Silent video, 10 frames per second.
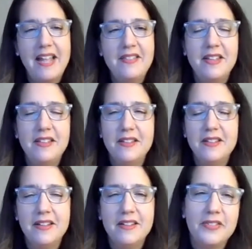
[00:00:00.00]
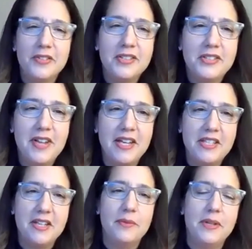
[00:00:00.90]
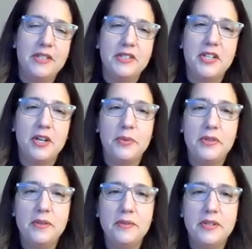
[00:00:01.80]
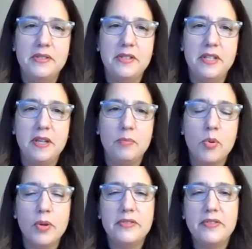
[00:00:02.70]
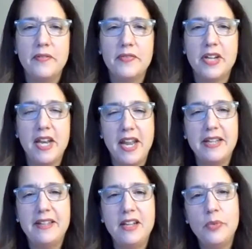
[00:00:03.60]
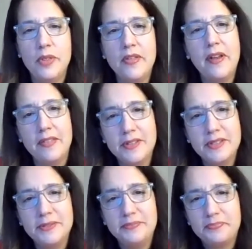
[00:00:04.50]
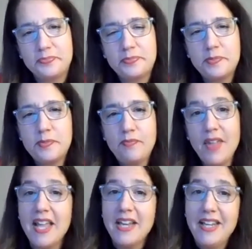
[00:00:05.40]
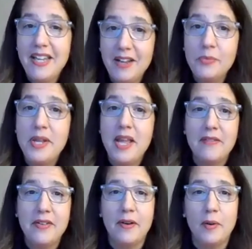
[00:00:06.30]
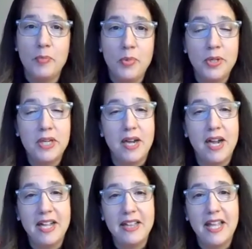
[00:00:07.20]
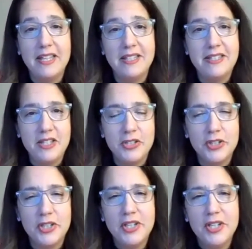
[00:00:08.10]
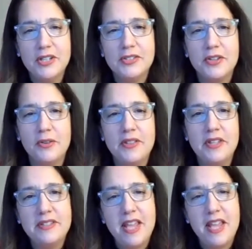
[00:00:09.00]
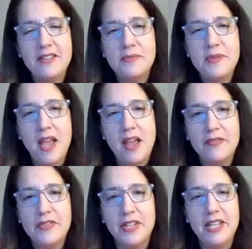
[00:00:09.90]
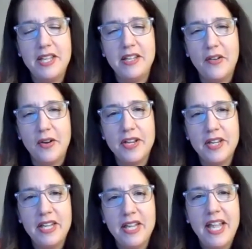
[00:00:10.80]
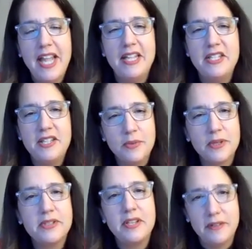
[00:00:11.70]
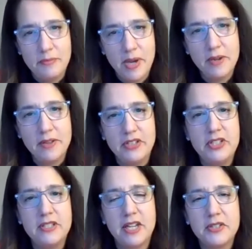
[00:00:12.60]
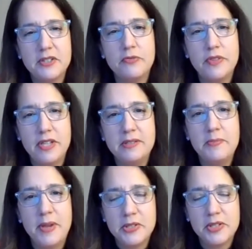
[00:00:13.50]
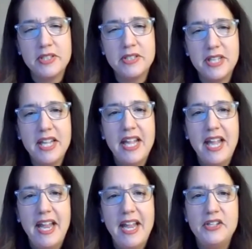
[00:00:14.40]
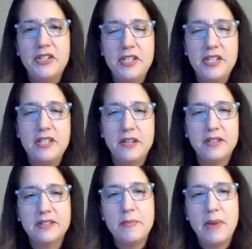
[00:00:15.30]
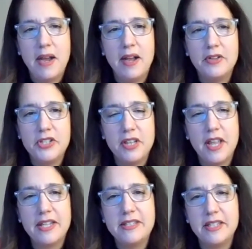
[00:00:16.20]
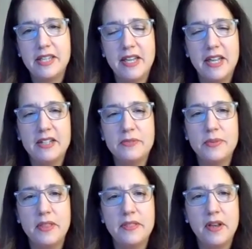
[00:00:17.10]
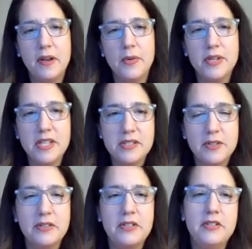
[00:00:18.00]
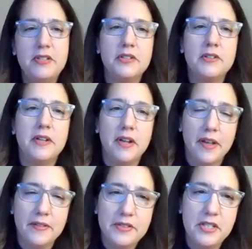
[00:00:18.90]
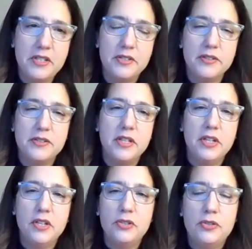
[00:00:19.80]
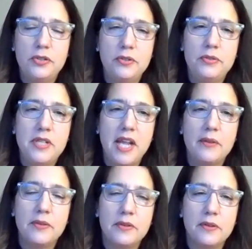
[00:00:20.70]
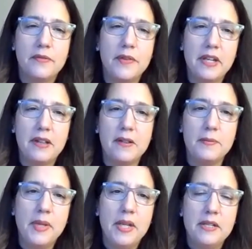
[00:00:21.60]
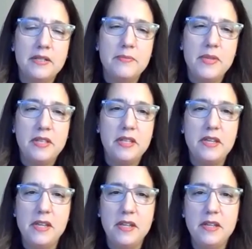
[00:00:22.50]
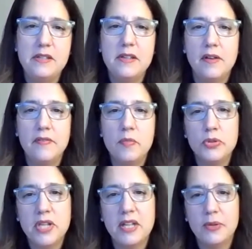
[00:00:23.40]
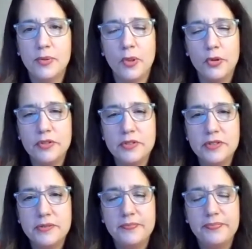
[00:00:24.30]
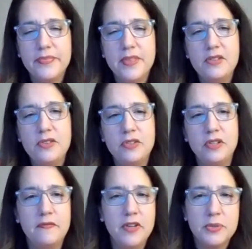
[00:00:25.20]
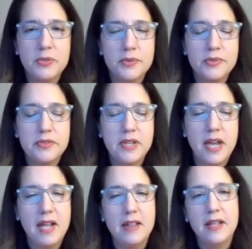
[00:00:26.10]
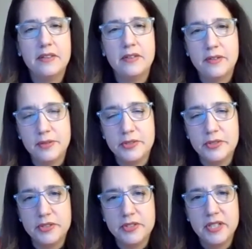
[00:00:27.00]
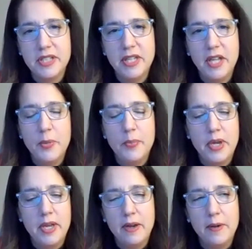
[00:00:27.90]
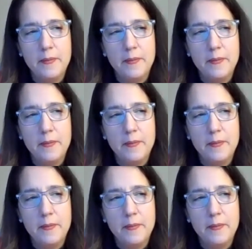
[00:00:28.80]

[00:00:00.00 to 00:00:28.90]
and then the third strategy I wanted to share with you is the importance of connecting with others. And again, we have in our book a highlighted teacher. So in this case, we have Nakia Darden, and she works here in Maryland. She's actually a reading specialist. And she talks about how she likes to connect with her ESOL teacher and other teachers to tailor curriculum to meet the needs of multilingual learners, using visuals to highlight their cultures. But